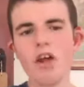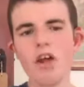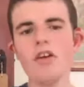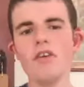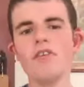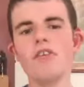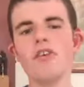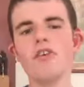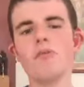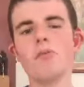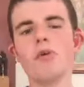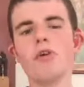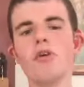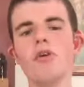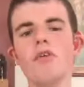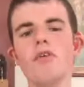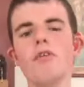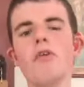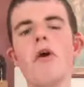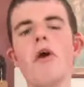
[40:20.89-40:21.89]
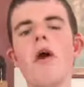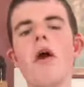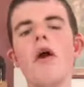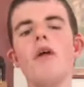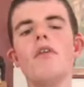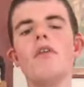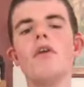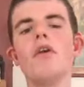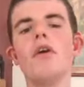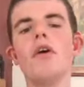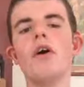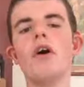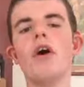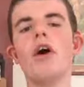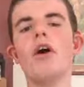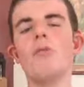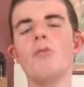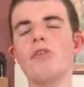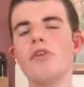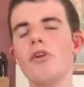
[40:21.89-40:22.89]
And I think it's because
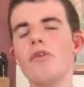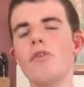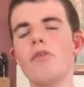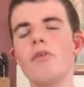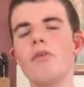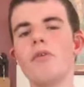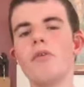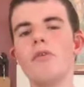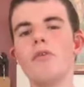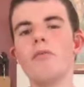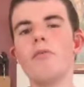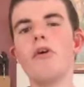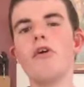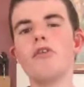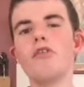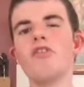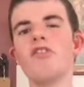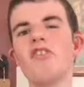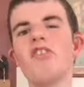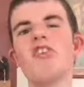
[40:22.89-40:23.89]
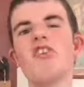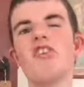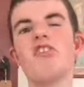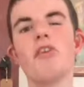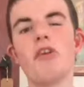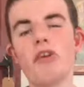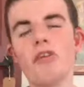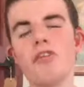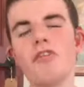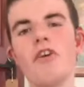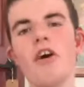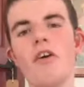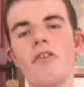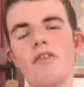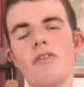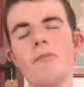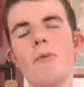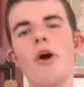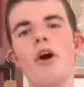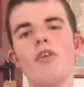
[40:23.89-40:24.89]
the voters, the
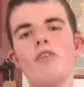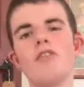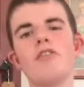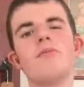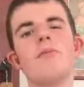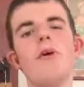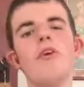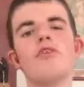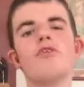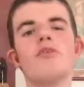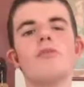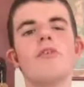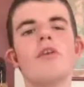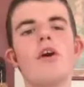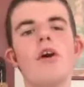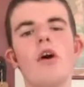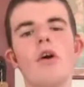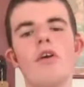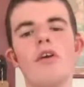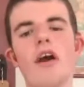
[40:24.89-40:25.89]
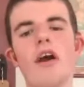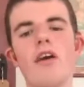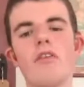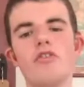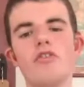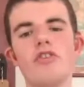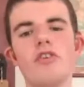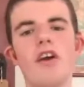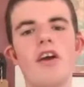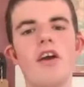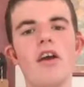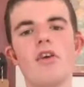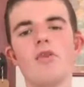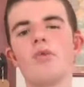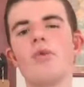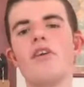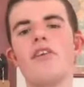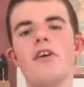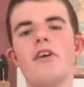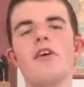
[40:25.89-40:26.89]
Conservative Party especially, rely on had changed,
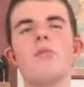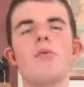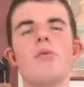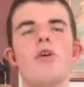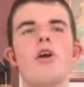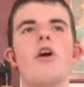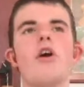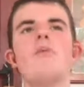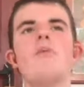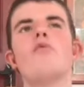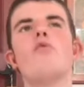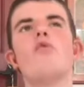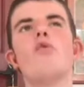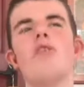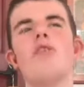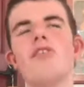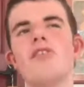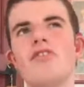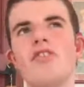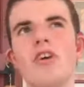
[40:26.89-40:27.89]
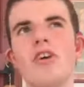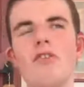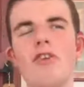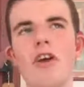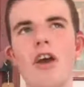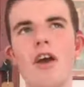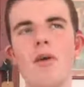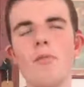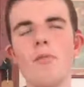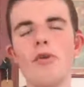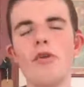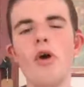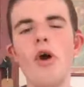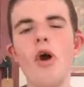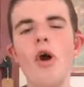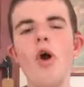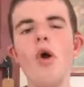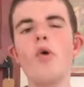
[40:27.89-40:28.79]
where they could rely before under David Cameron